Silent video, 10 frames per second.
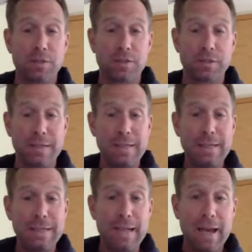It's an
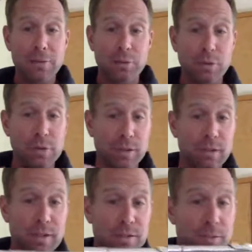E natural like
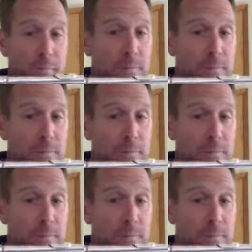this.